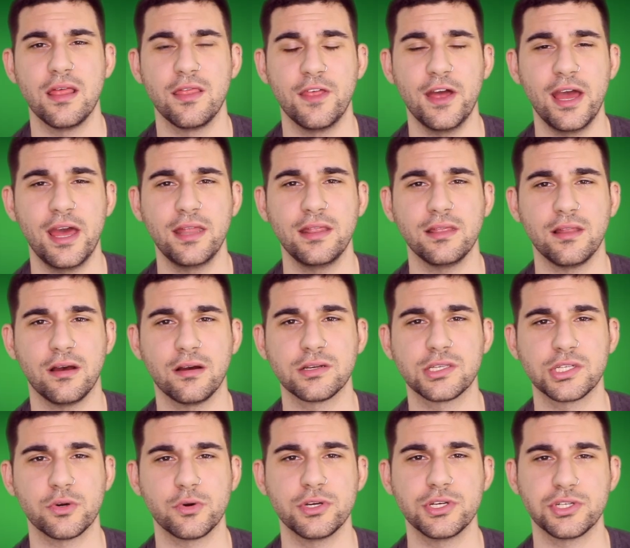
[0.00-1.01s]
Then, long
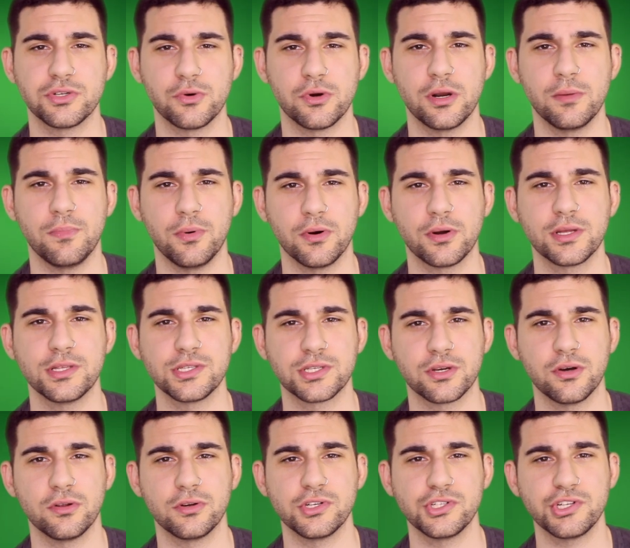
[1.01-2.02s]
story short, Bulk and
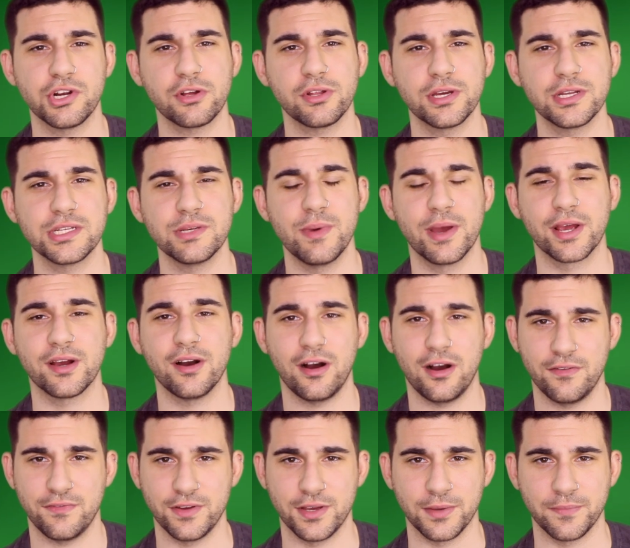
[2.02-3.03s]
Skull are struggling to make
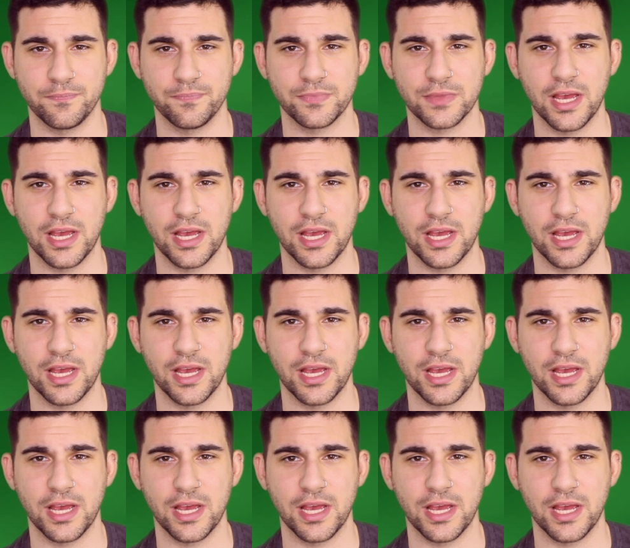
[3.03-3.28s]
coffee,